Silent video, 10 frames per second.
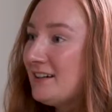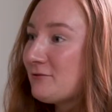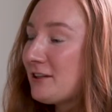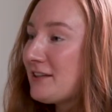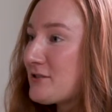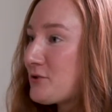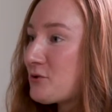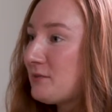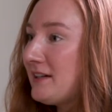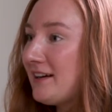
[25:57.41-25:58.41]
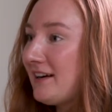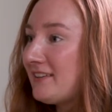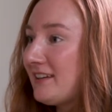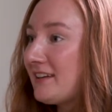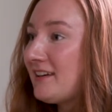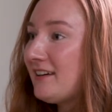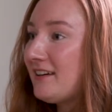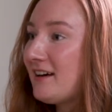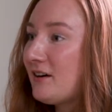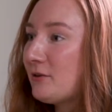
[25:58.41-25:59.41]
Really, social media, I think
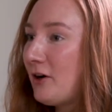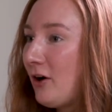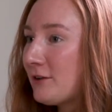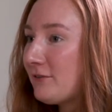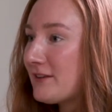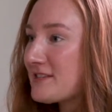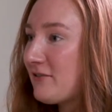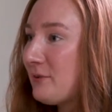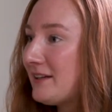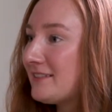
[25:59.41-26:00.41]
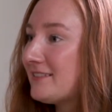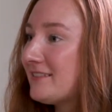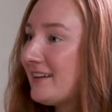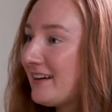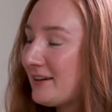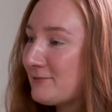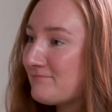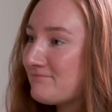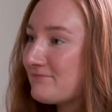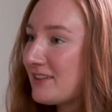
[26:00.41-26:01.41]
all of us have been,
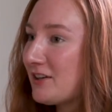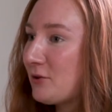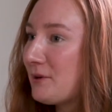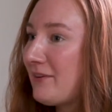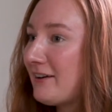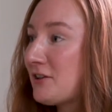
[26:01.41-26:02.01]
we've had